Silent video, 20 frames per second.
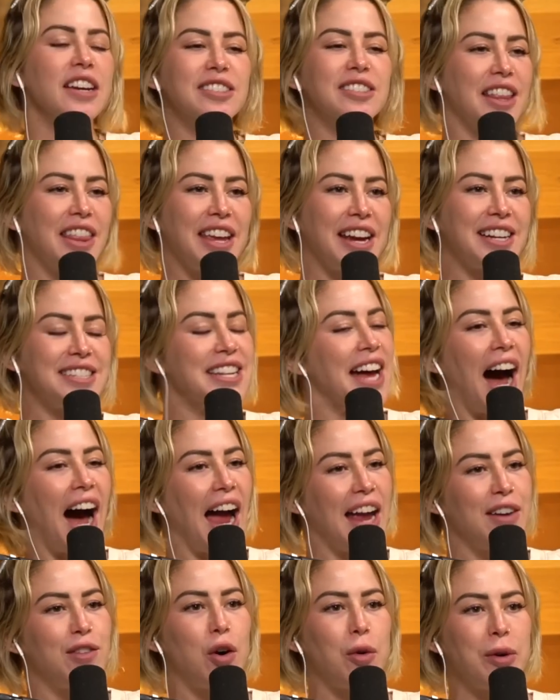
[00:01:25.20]
Here's the thing, because
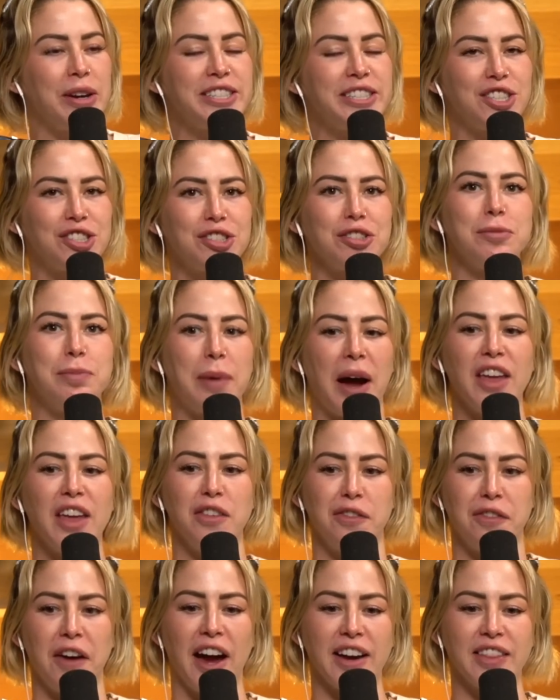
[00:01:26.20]
I've always stood by
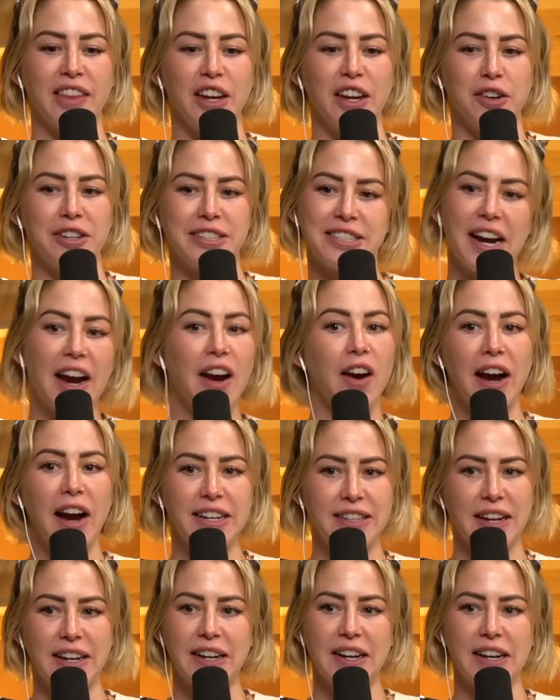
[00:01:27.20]
the fact that your entire
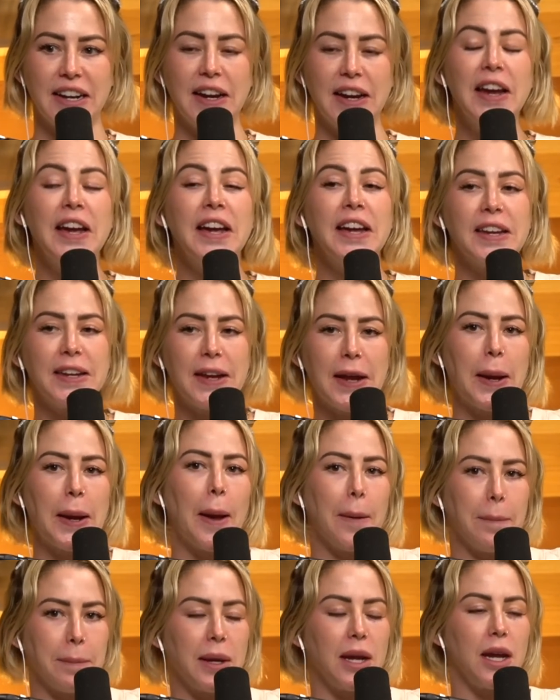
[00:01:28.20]
identity
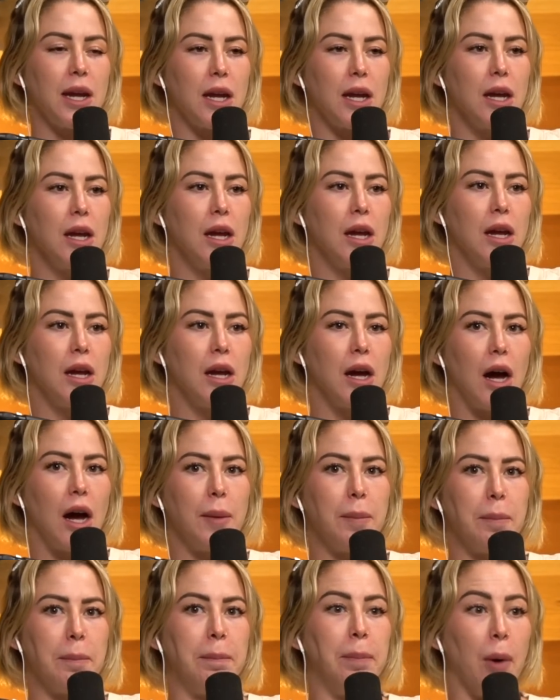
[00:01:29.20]
can't be
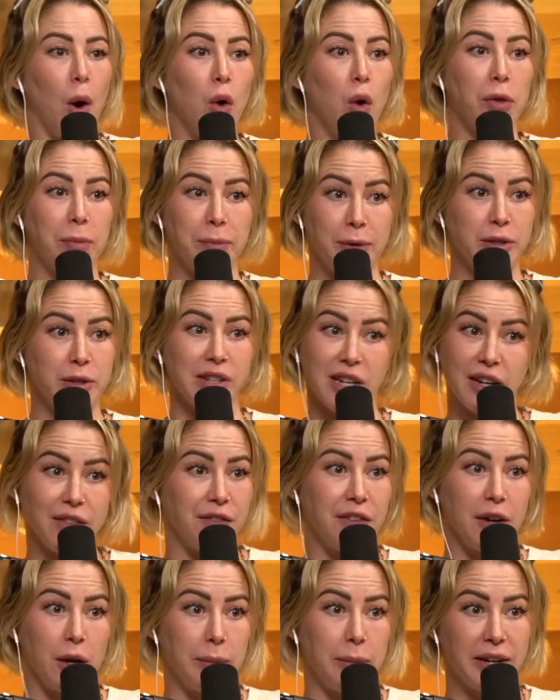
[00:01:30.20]
both music
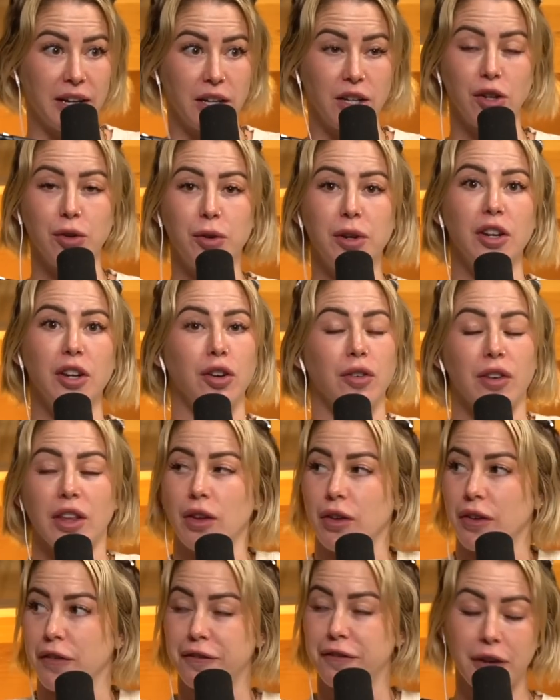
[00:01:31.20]
and film. You're
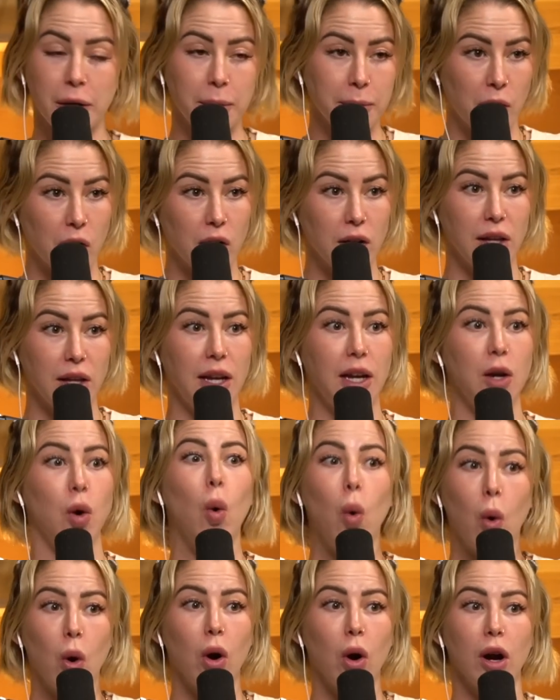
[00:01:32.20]
either a film girly
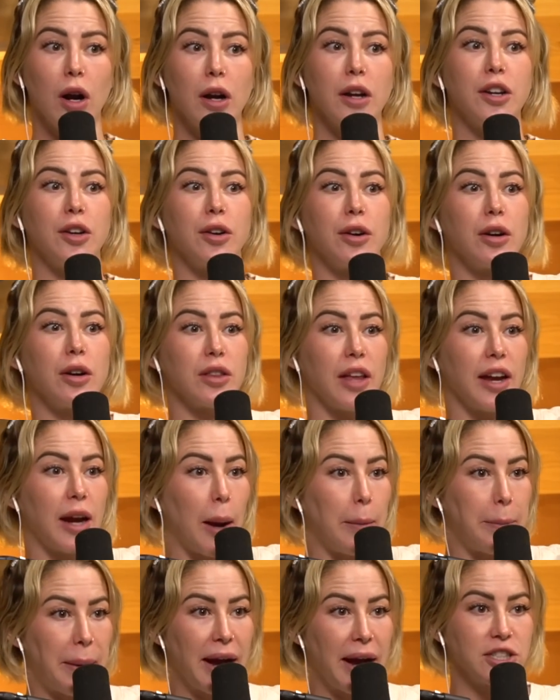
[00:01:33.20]
or you're like
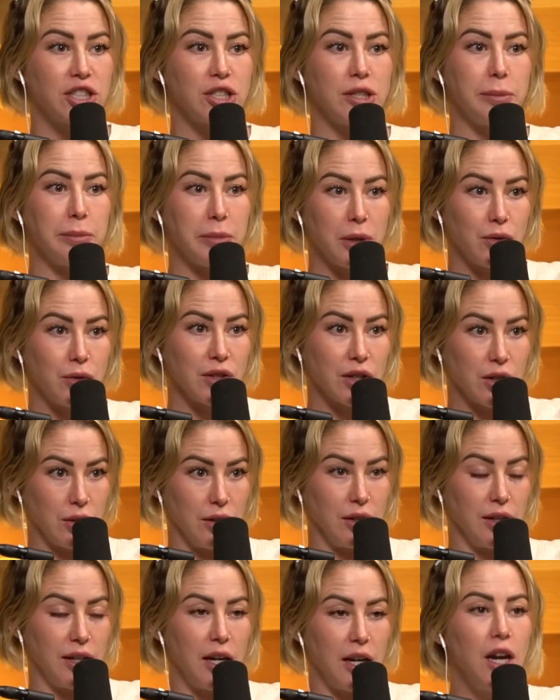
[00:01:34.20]
a passionate music
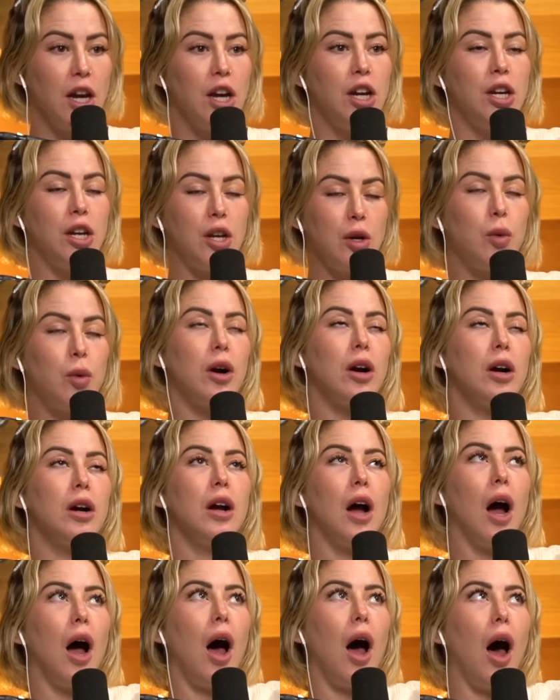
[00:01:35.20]
girly. You are
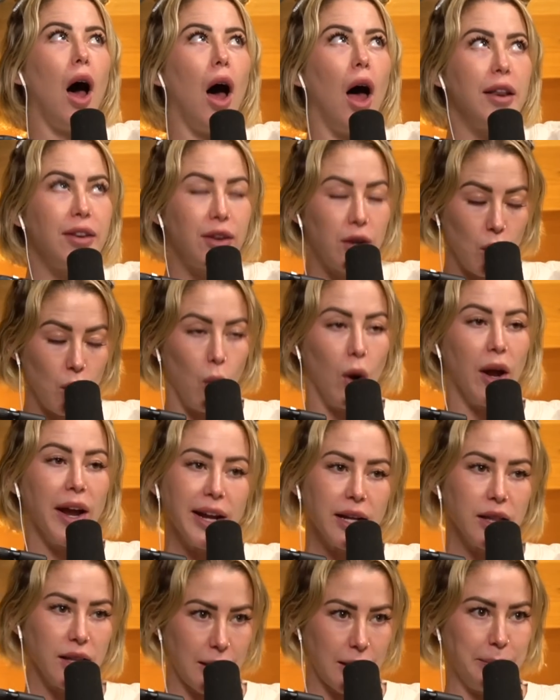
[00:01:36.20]

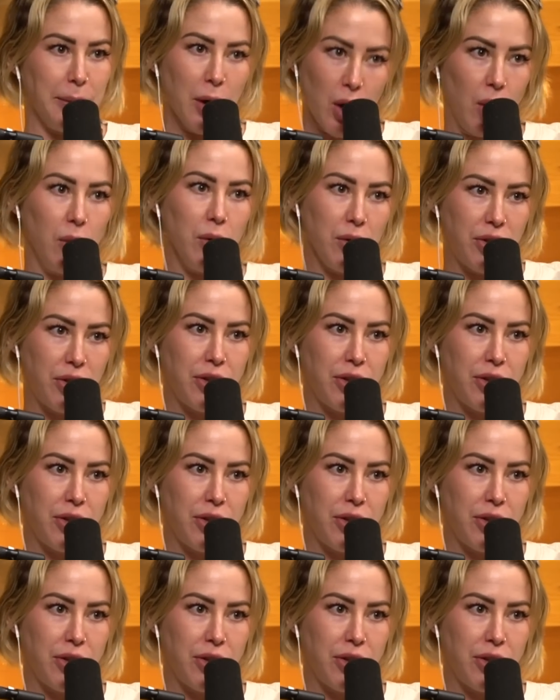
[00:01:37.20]
annoyingly both.